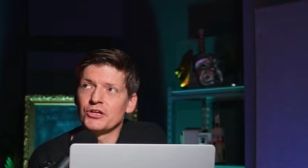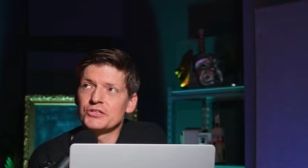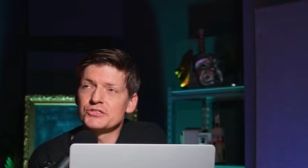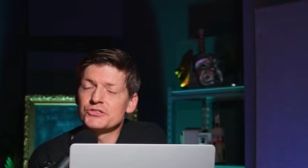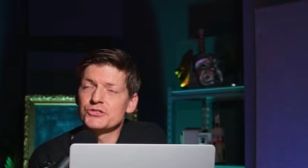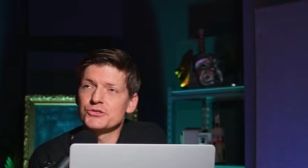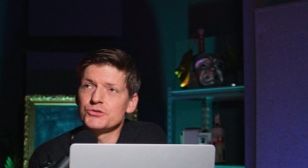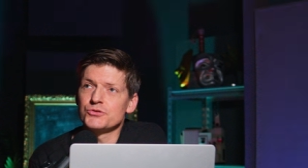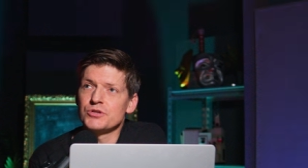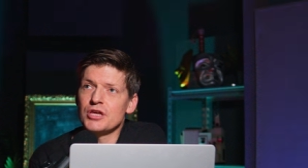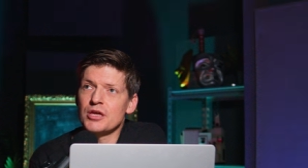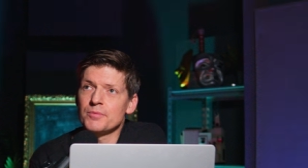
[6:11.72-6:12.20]
on
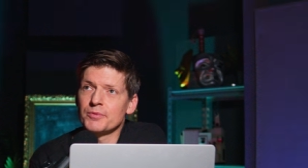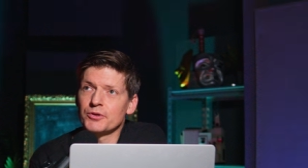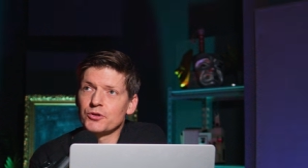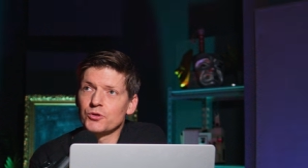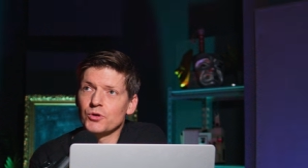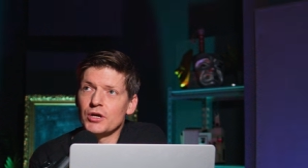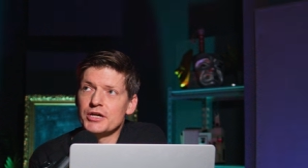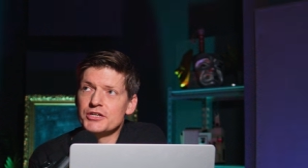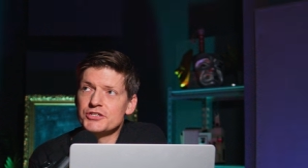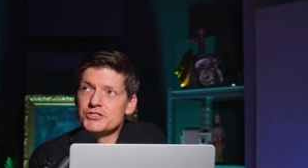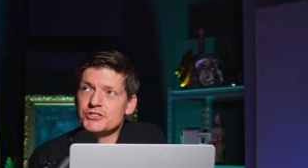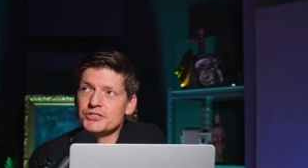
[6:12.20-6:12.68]
to
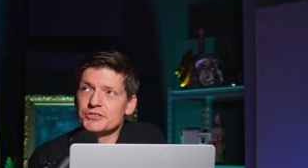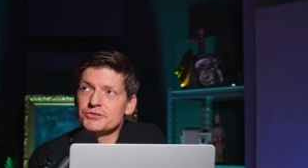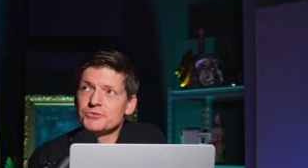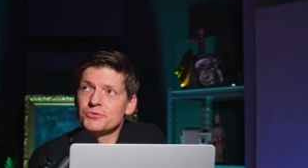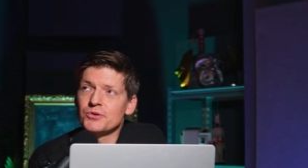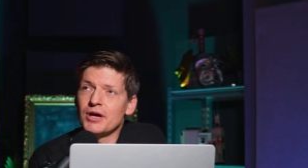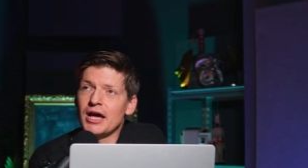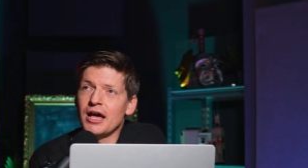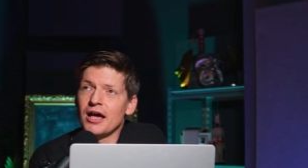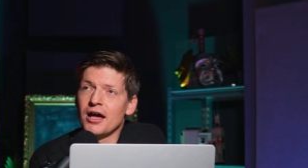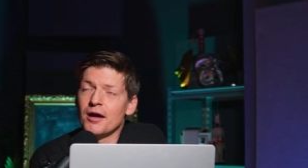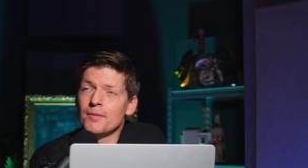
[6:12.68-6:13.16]
immigration.
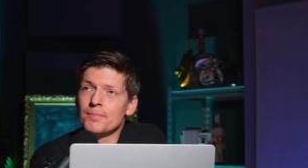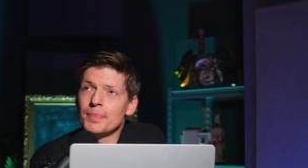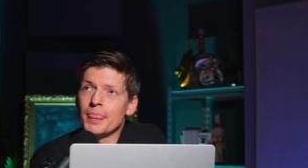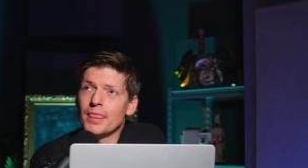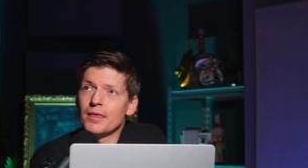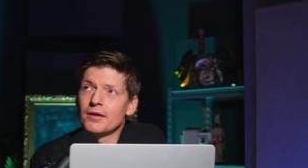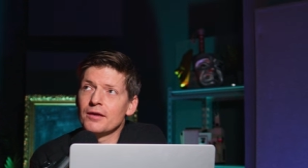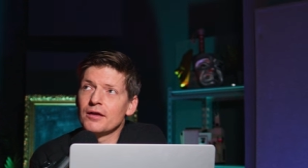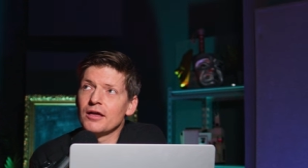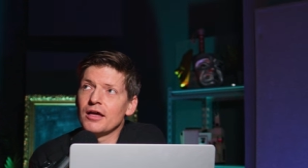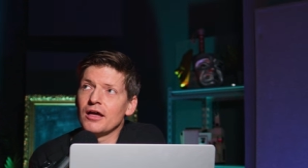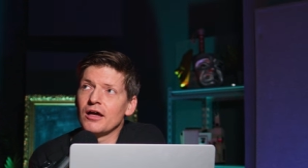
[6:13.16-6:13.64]
Um,
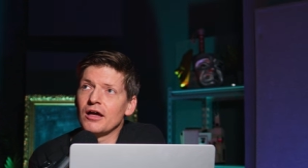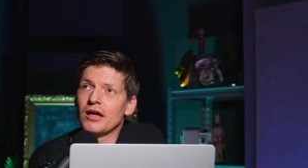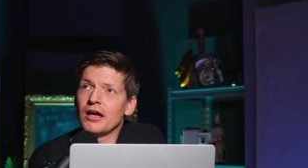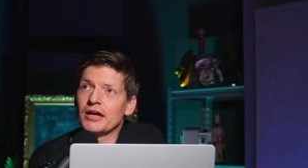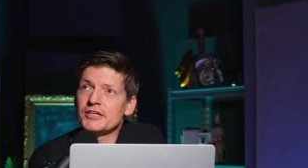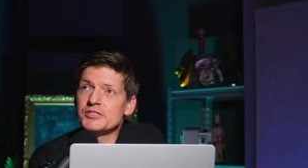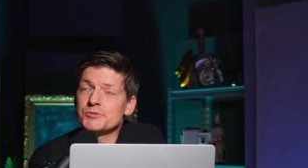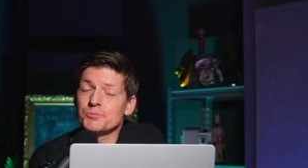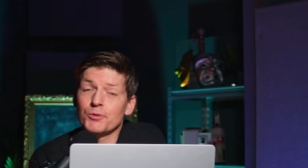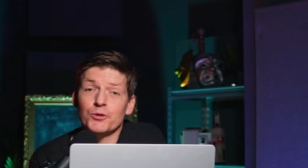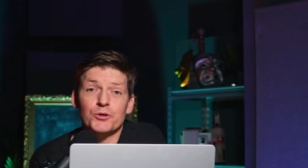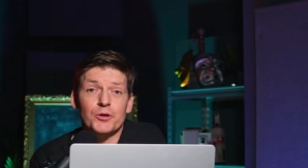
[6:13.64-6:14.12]

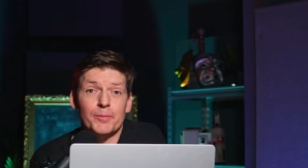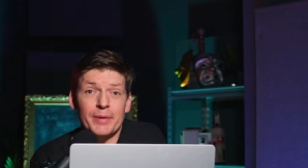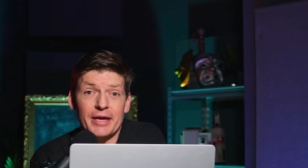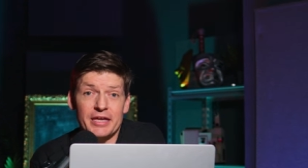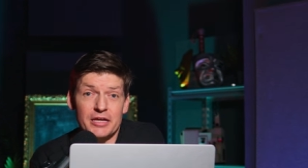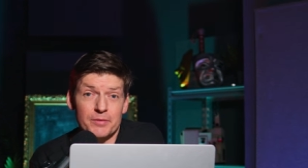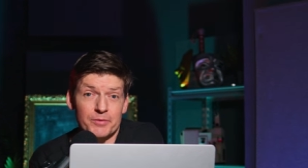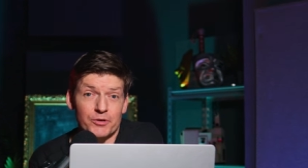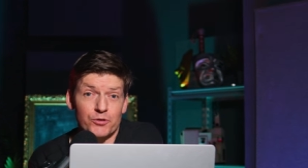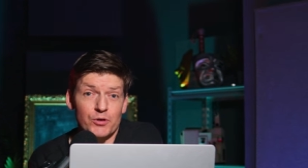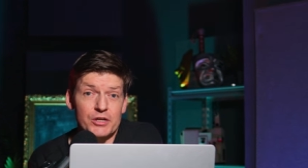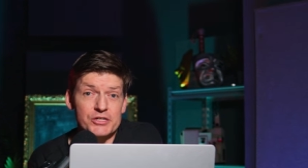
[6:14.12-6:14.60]
I spoke about
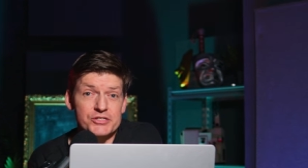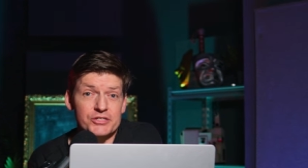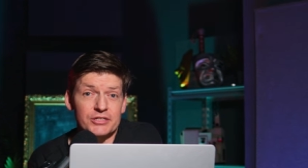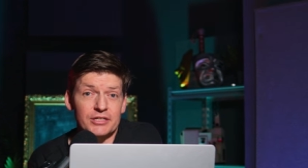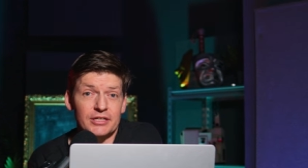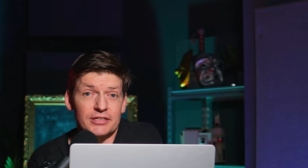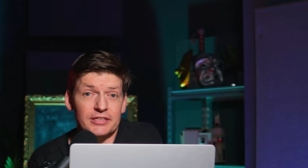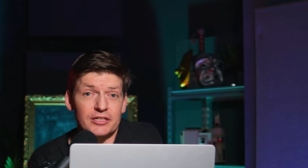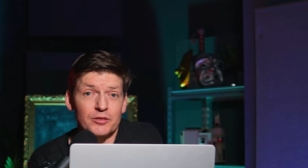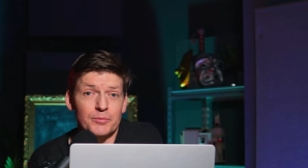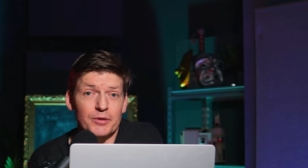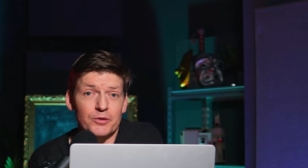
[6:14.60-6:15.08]
immigration
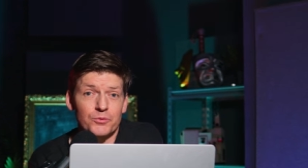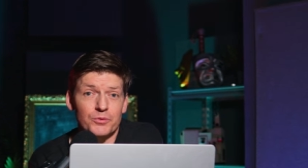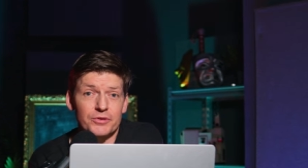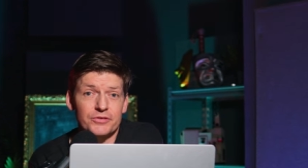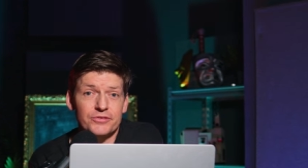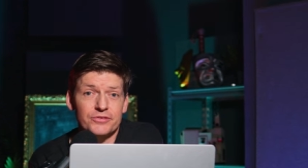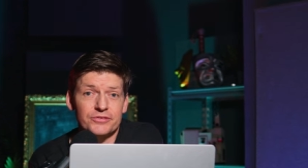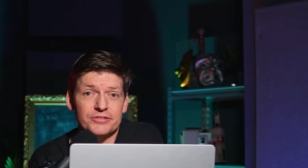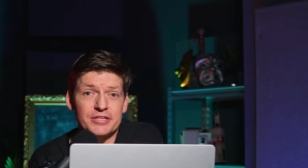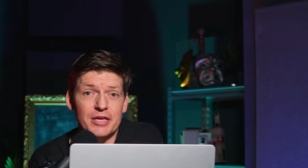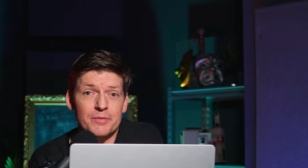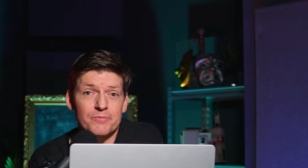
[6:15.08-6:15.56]
a little bit
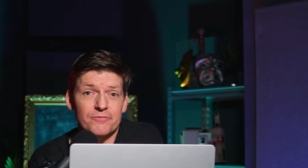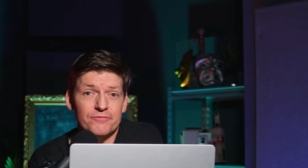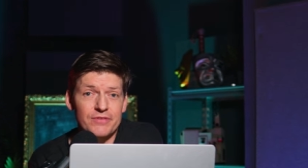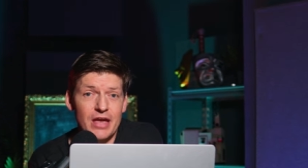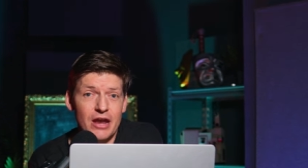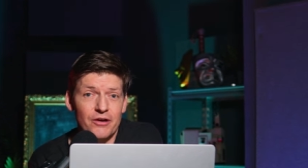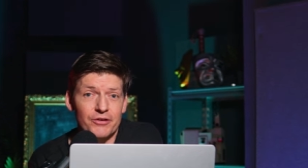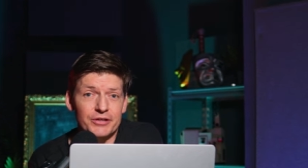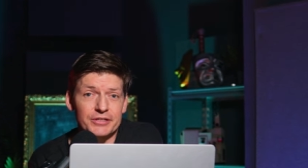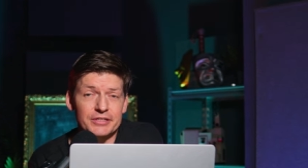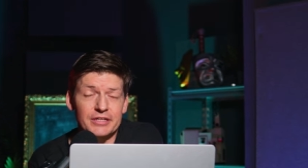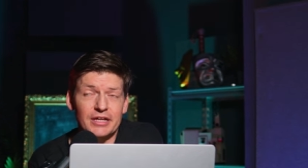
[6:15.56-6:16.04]
with Tim
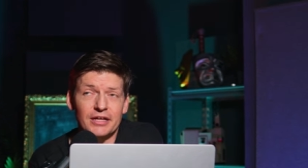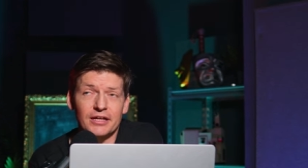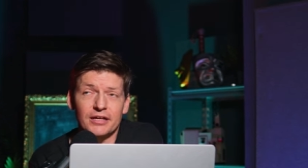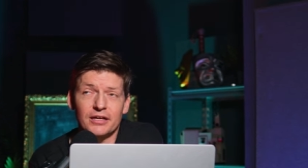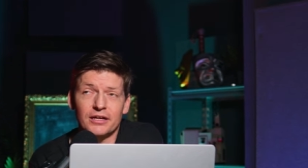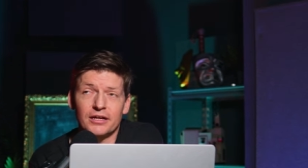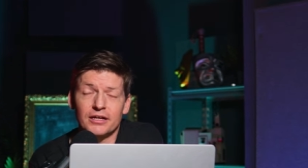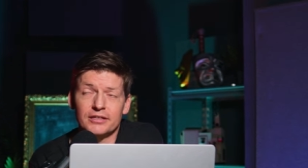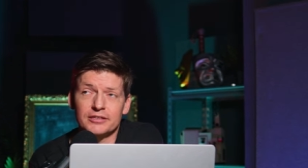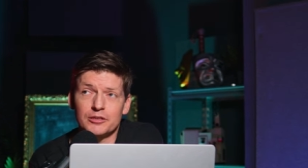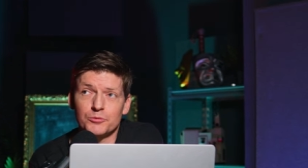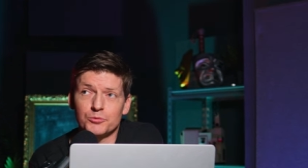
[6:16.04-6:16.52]
Farron,
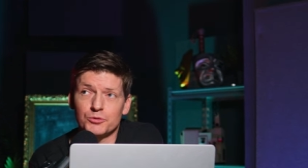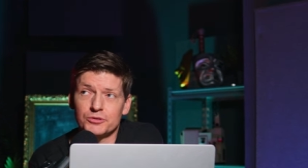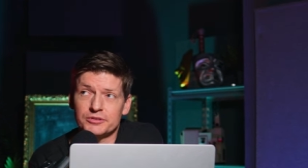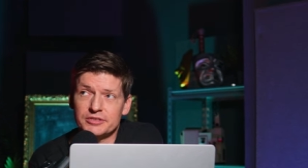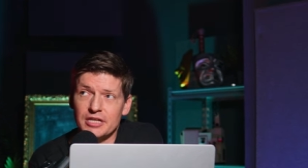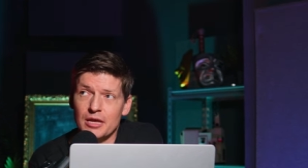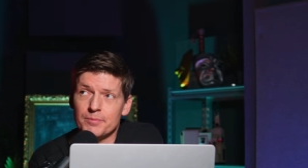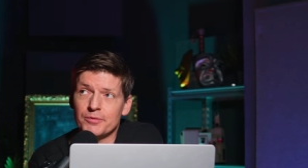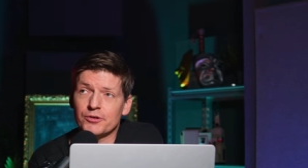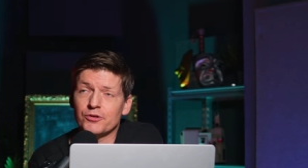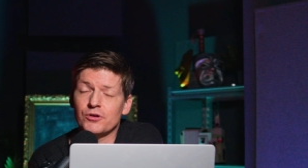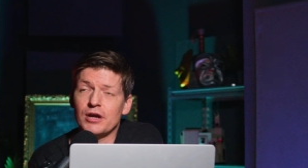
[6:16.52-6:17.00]
uh, a Liberal
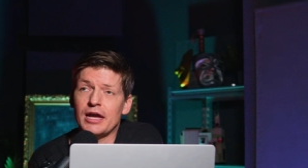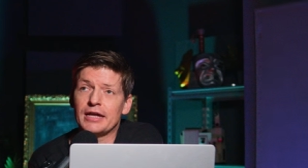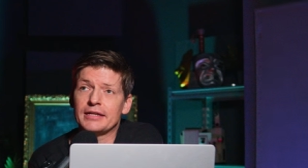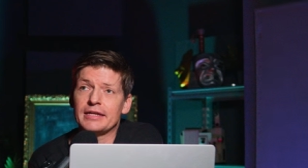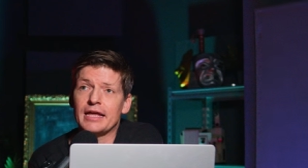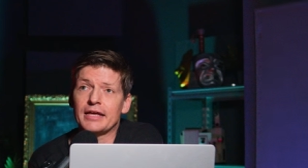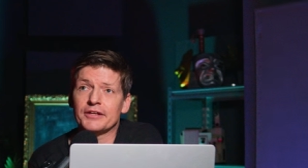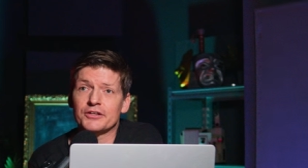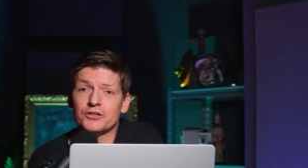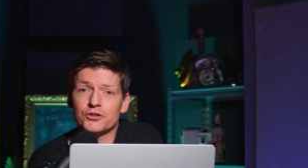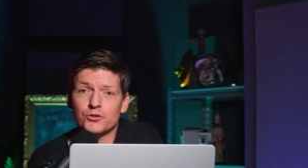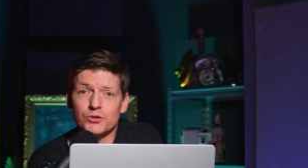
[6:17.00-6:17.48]
Democrat
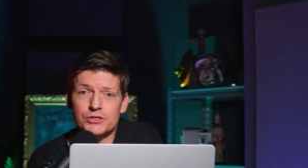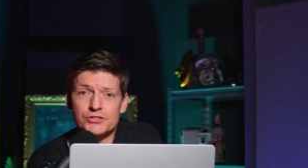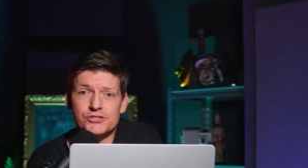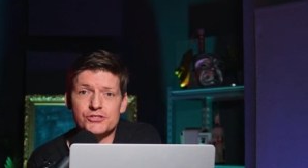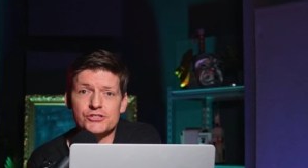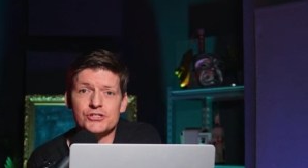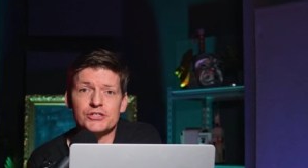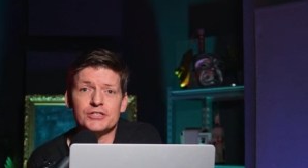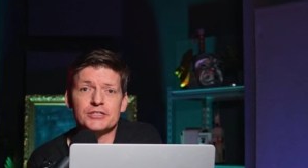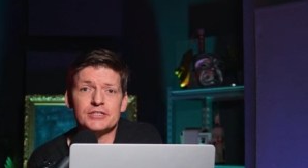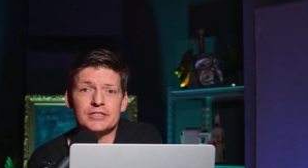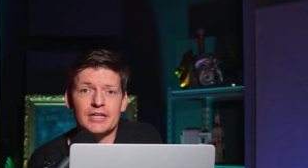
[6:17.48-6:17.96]
and a
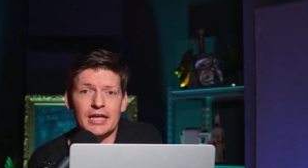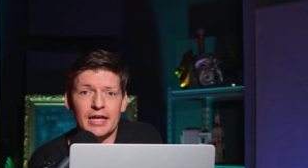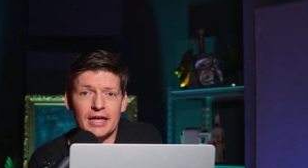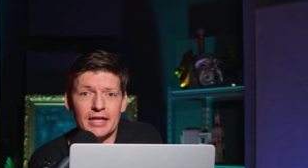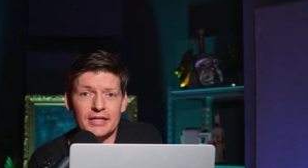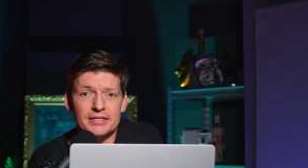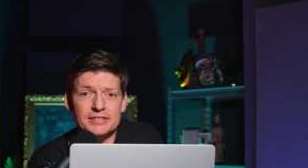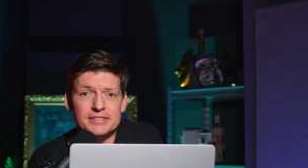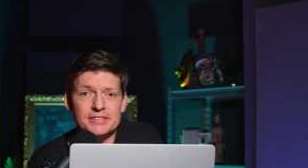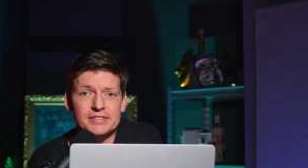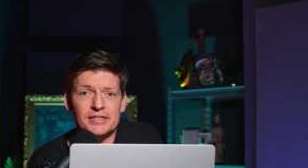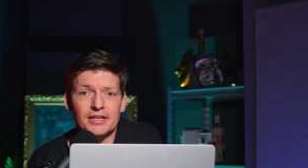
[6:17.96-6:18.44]
Christian,
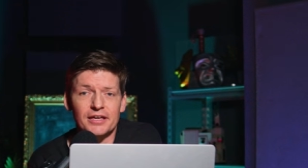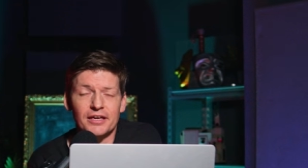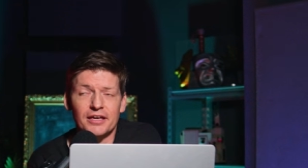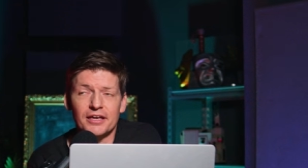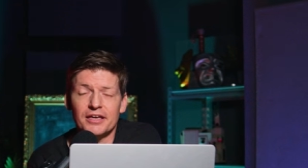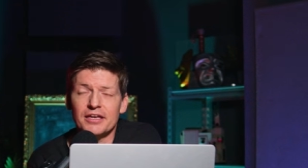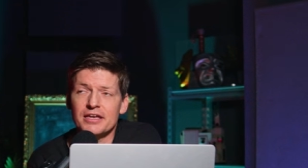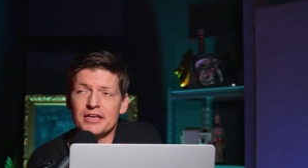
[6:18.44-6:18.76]
and uh,